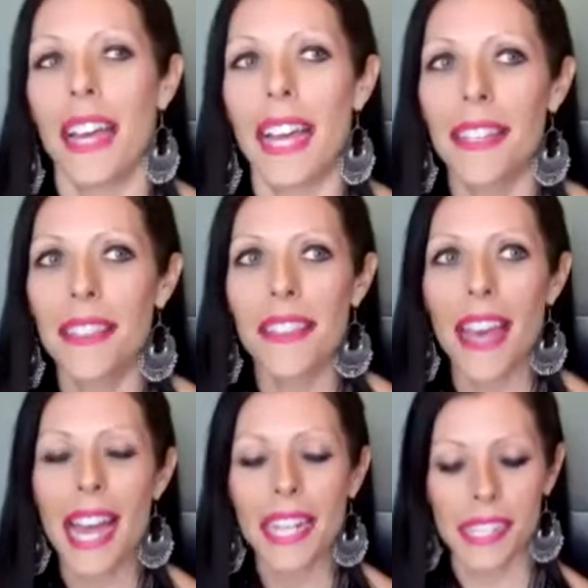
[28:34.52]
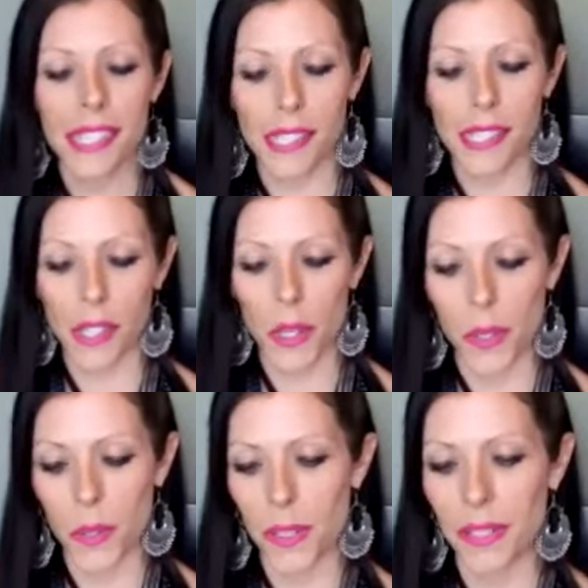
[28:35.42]
and that is
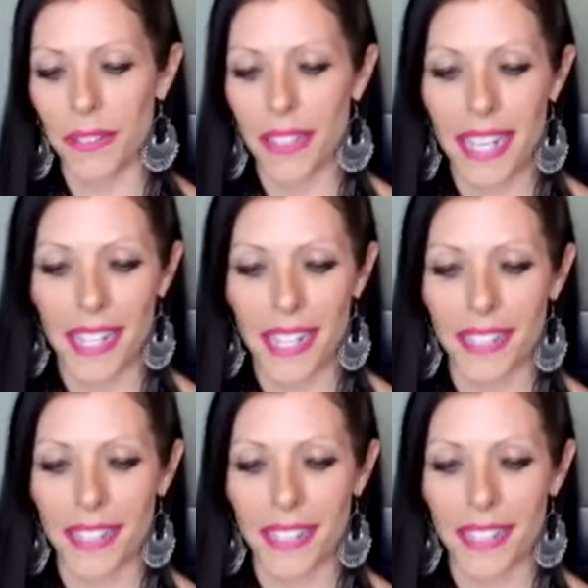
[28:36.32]
so like